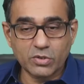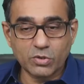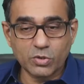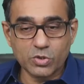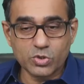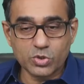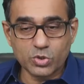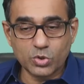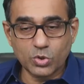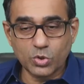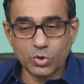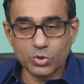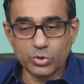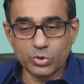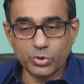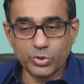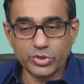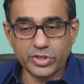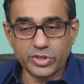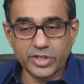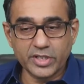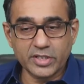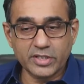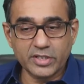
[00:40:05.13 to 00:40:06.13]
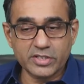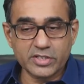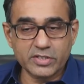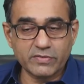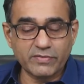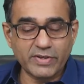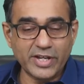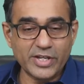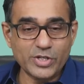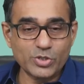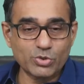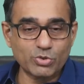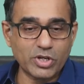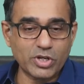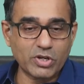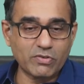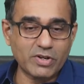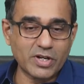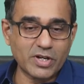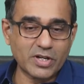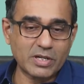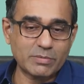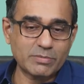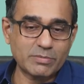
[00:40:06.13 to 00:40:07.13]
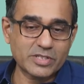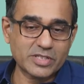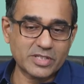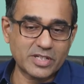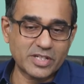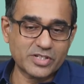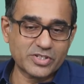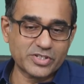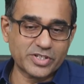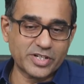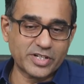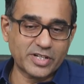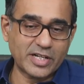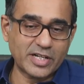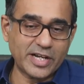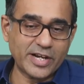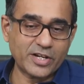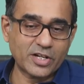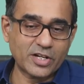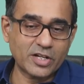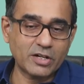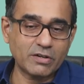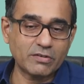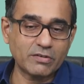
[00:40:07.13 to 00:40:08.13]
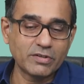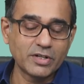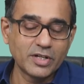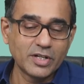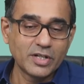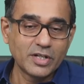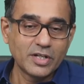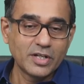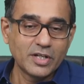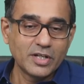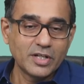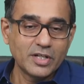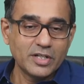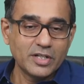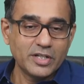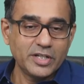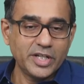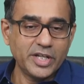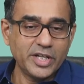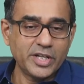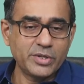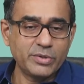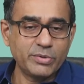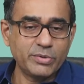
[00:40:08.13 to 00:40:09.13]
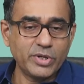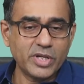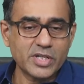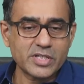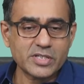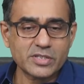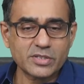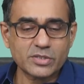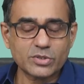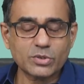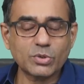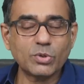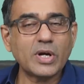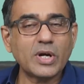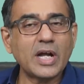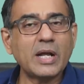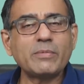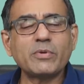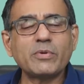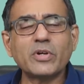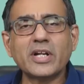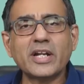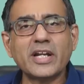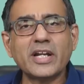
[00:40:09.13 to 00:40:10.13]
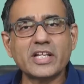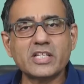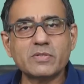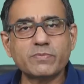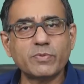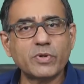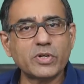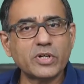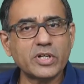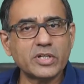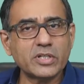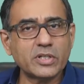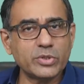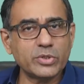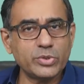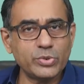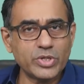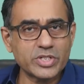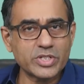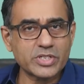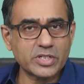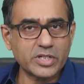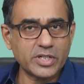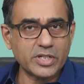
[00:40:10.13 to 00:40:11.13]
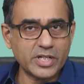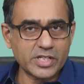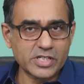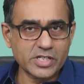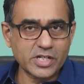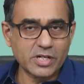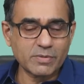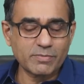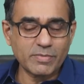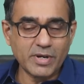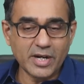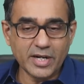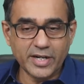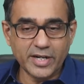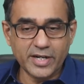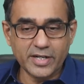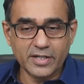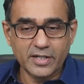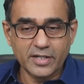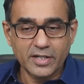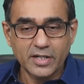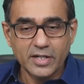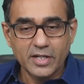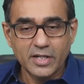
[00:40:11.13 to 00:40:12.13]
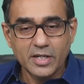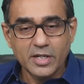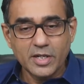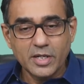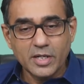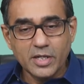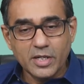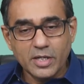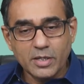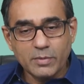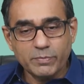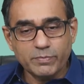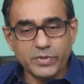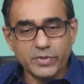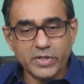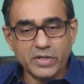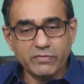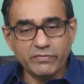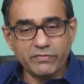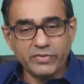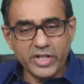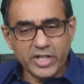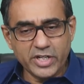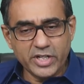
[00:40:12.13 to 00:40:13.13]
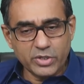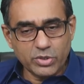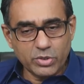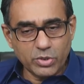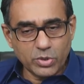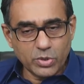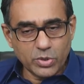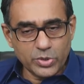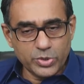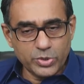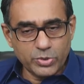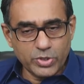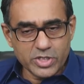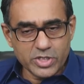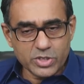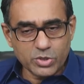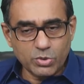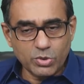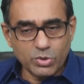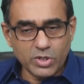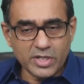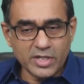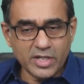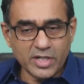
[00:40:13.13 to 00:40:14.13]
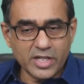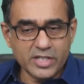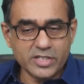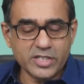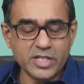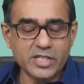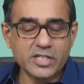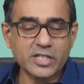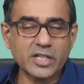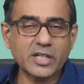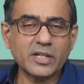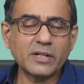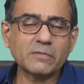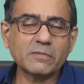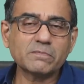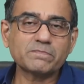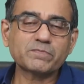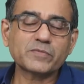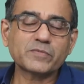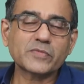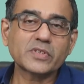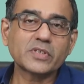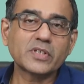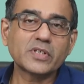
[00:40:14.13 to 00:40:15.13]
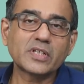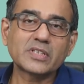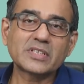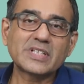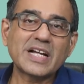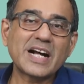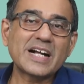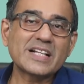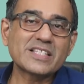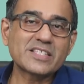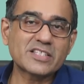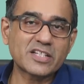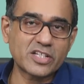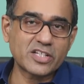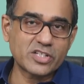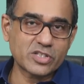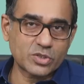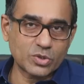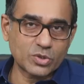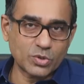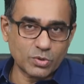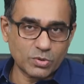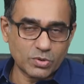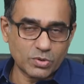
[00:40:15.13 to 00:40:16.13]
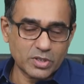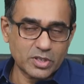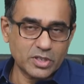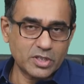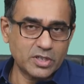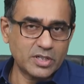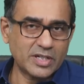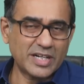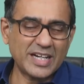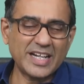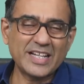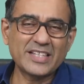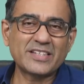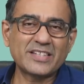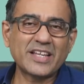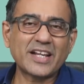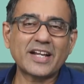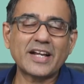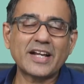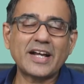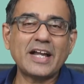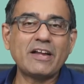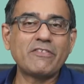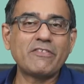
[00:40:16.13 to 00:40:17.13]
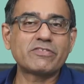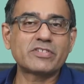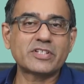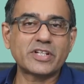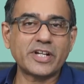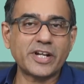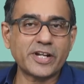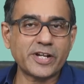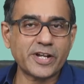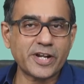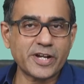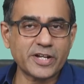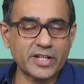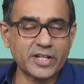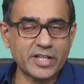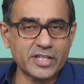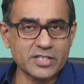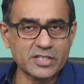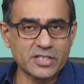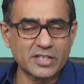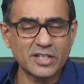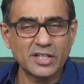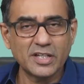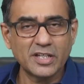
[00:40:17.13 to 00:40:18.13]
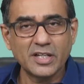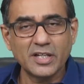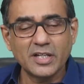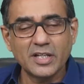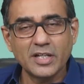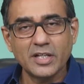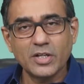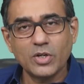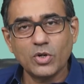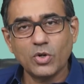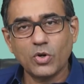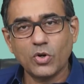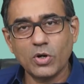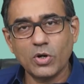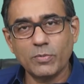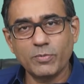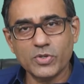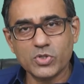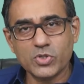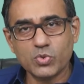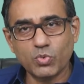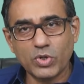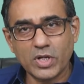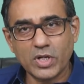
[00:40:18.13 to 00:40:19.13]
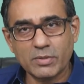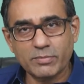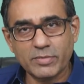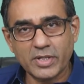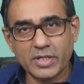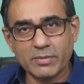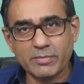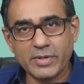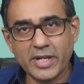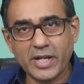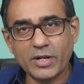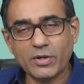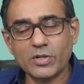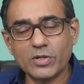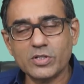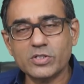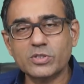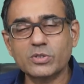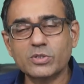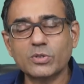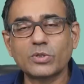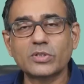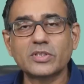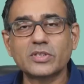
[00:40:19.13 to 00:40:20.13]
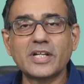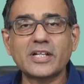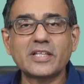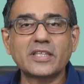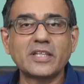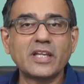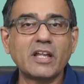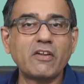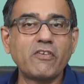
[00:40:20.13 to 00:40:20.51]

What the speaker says: or so, do you think it's a wise to acquire commercial estate right now in US? So I'm not an expert in the US real estate market, but will US go under recession? The answer is no. I think I've stated this almost 1 month back also that